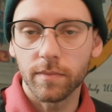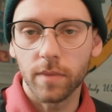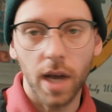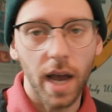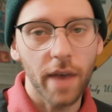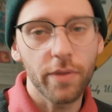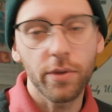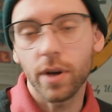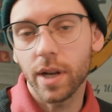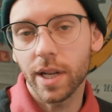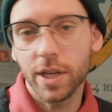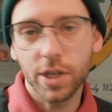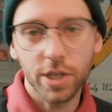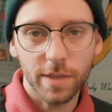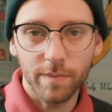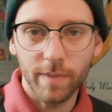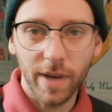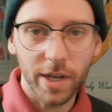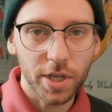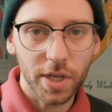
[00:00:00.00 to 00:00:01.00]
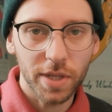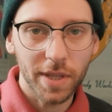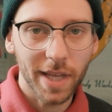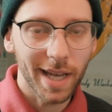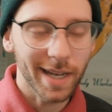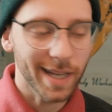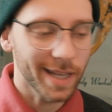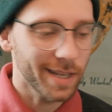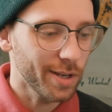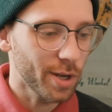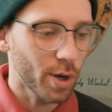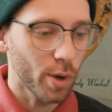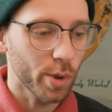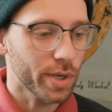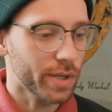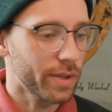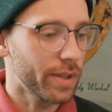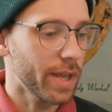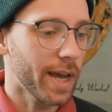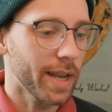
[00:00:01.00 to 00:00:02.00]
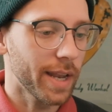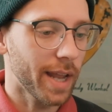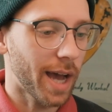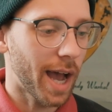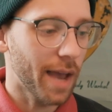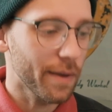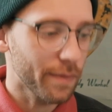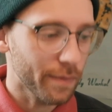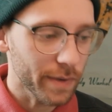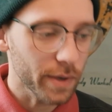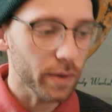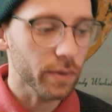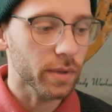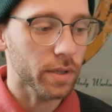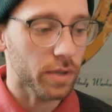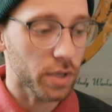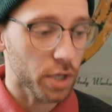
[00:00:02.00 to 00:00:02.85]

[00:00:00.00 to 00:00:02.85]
I thought I'd just mention that and note that I feel that the